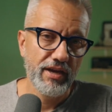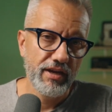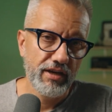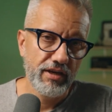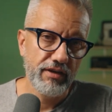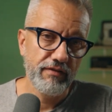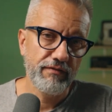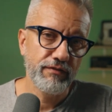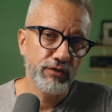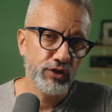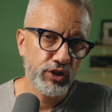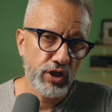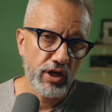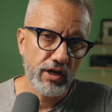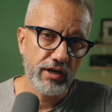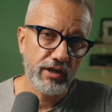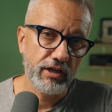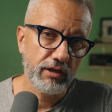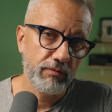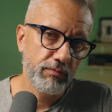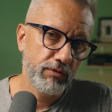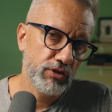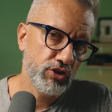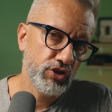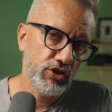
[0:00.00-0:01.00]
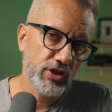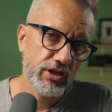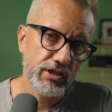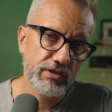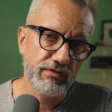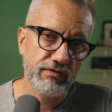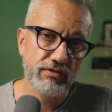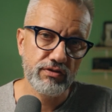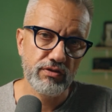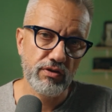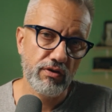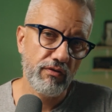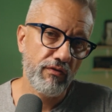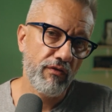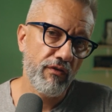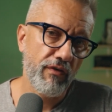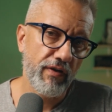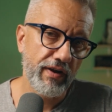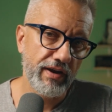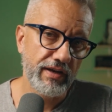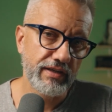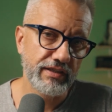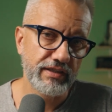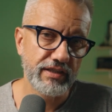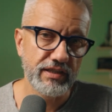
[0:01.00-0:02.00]
If sharing pictures with your
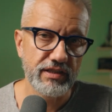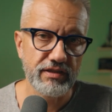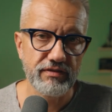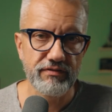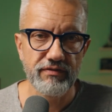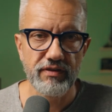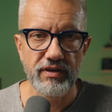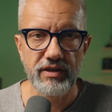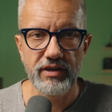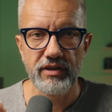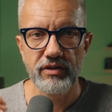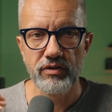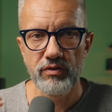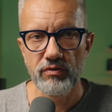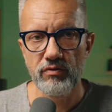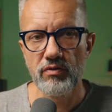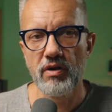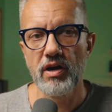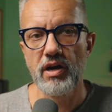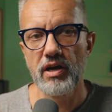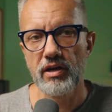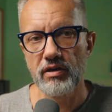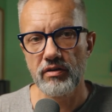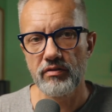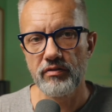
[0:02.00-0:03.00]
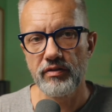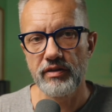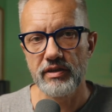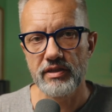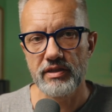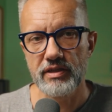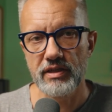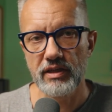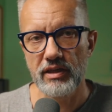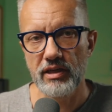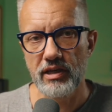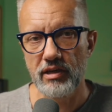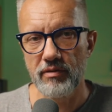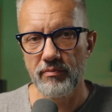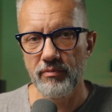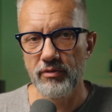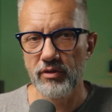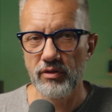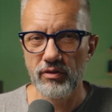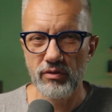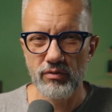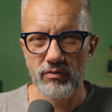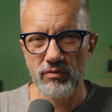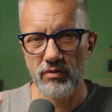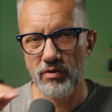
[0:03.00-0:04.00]
friends is why you are on Instagram,
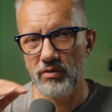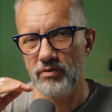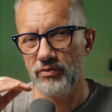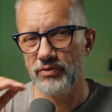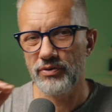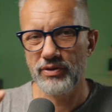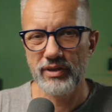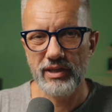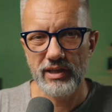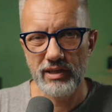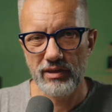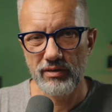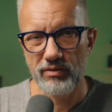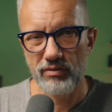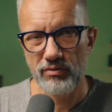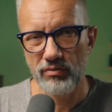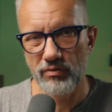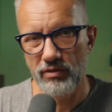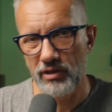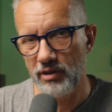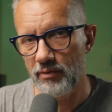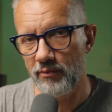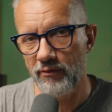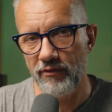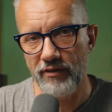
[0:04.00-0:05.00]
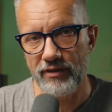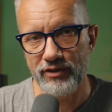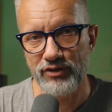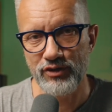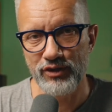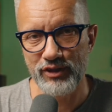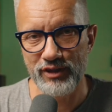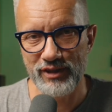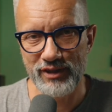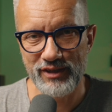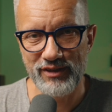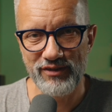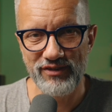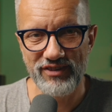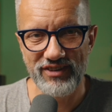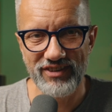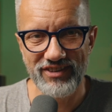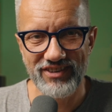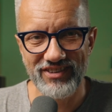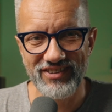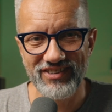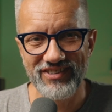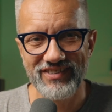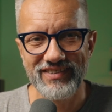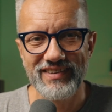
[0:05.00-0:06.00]
you don't need to keep watching this
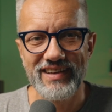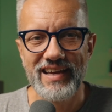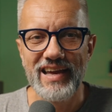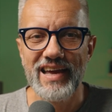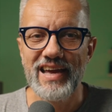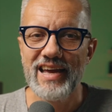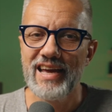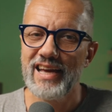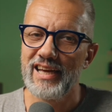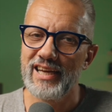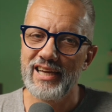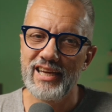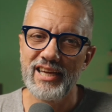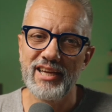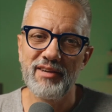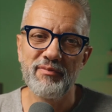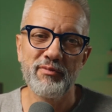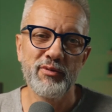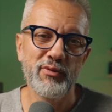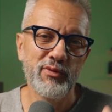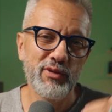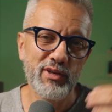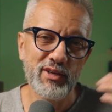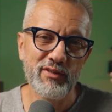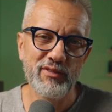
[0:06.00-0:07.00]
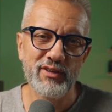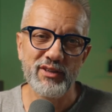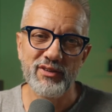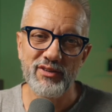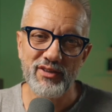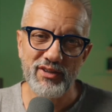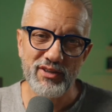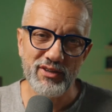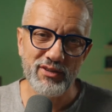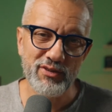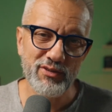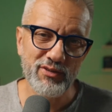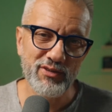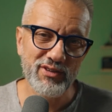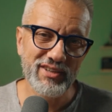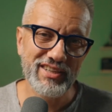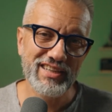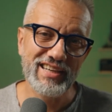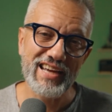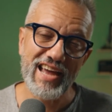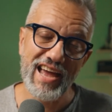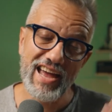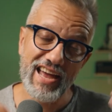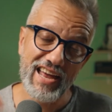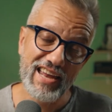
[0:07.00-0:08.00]
video. Keep doing what you are
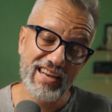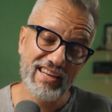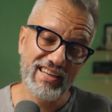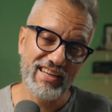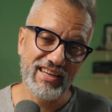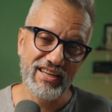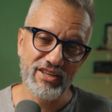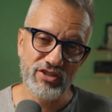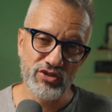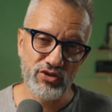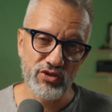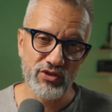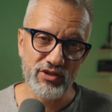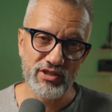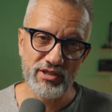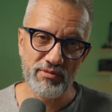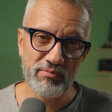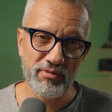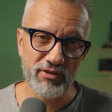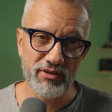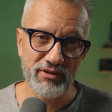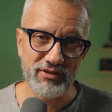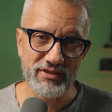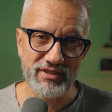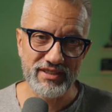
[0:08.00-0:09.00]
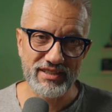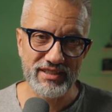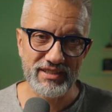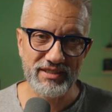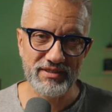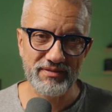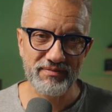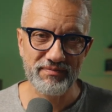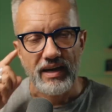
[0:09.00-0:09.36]
doing and enjoy the process.